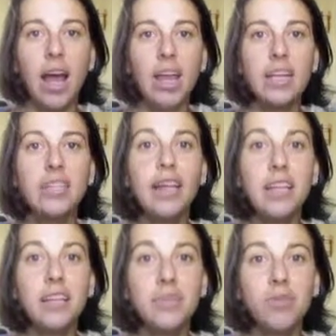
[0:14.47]
I
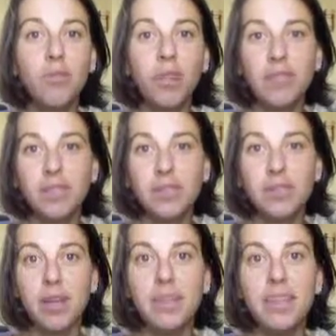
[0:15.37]
neglect them so often
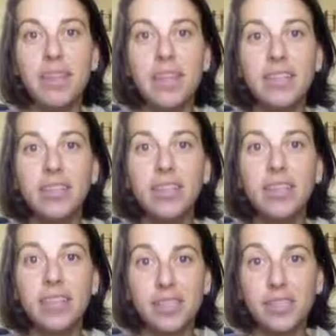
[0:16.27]
sometimes that they start
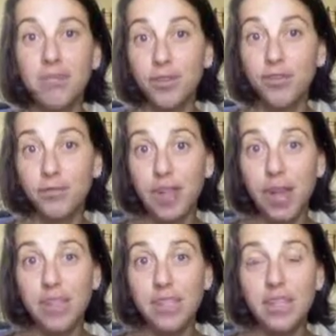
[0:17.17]
collecting fruit
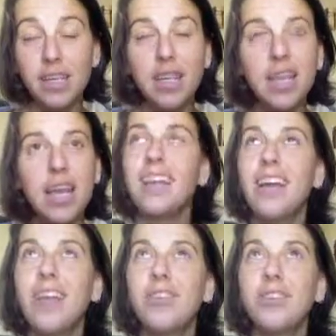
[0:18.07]
flies.
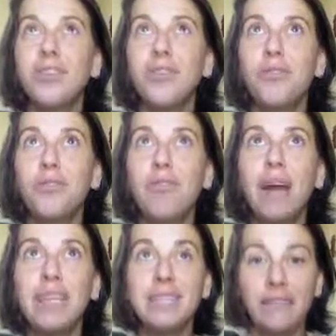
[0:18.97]
They also
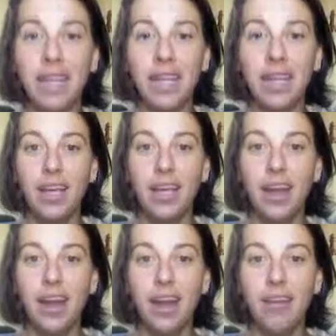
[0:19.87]
remind me
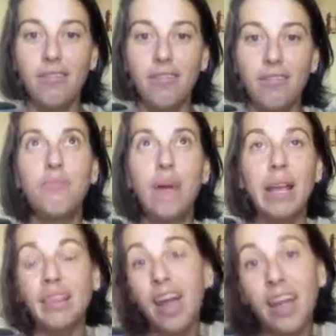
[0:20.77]
of
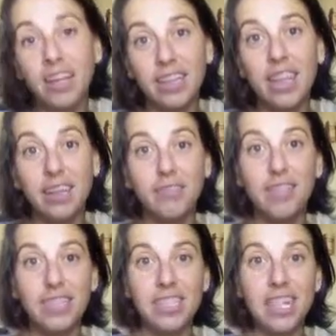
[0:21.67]
my lot in life
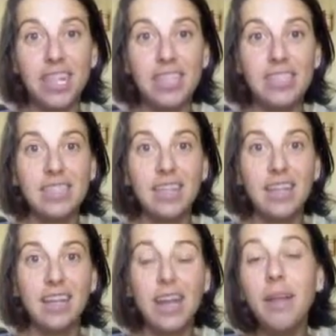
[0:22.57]
these days,
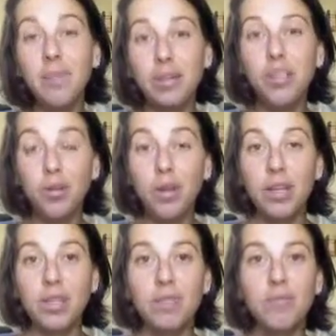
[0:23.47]
and my
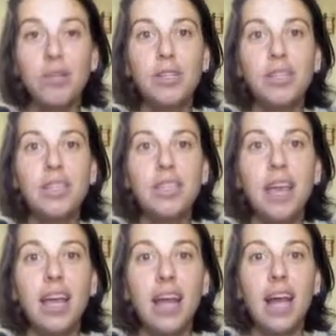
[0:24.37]
choice, which is
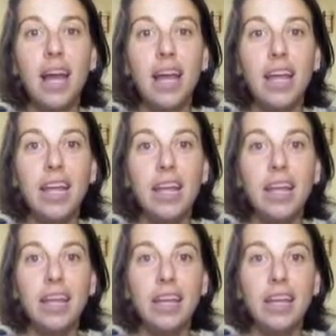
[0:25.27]
that I'm